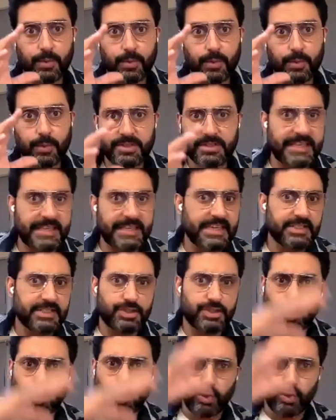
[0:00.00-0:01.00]
it wasn't like
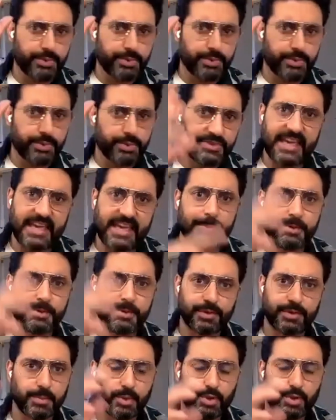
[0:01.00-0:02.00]
he has to go through this
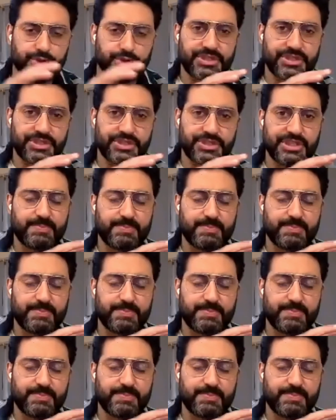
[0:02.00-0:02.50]
gamut of emotions.